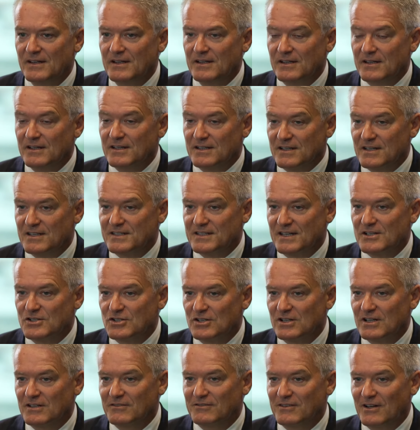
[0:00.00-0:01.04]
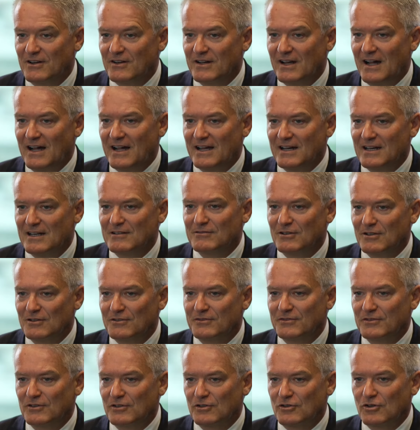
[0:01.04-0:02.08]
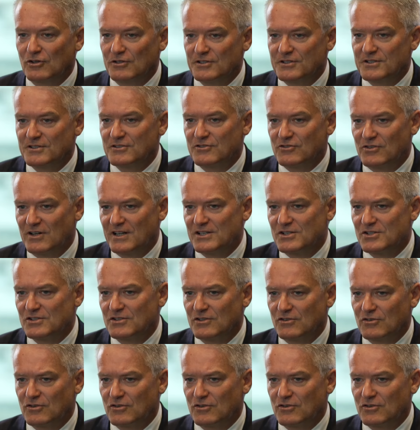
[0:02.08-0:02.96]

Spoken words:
essentially a very high level of concentration